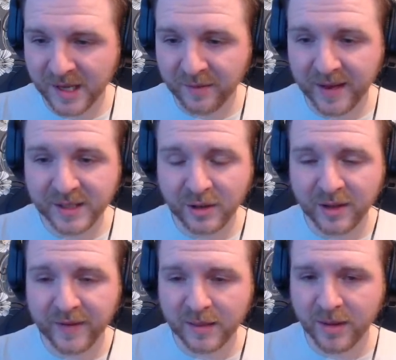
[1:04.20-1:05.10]
It is only
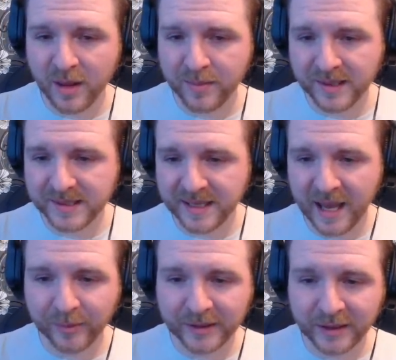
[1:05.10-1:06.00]
available on PC.
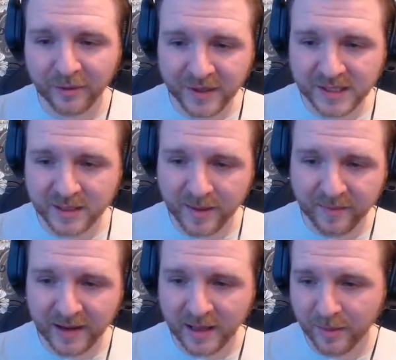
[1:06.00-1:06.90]
I would love this to be
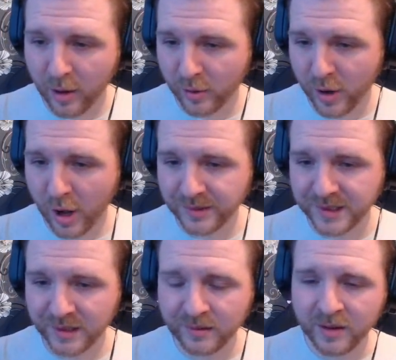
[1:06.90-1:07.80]
available on
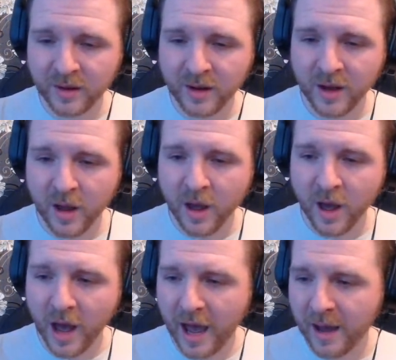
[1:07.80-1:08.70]
console,
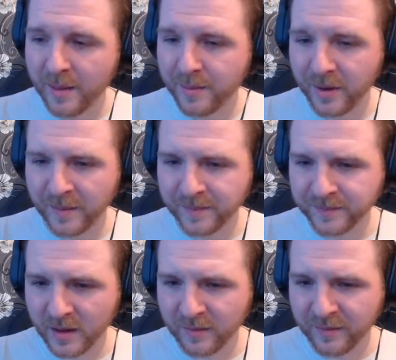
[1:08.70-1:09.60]
um, but
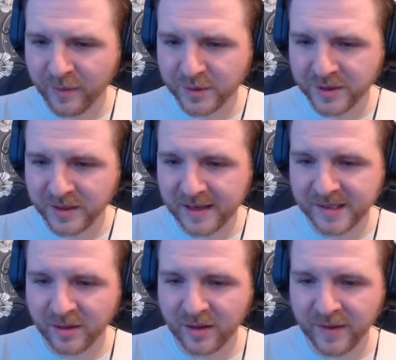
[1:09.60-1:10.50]
unfortunately, it is
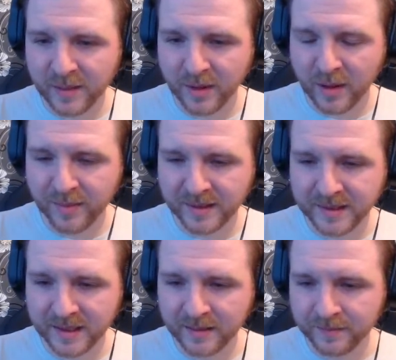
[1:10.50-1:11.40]
only available on PC.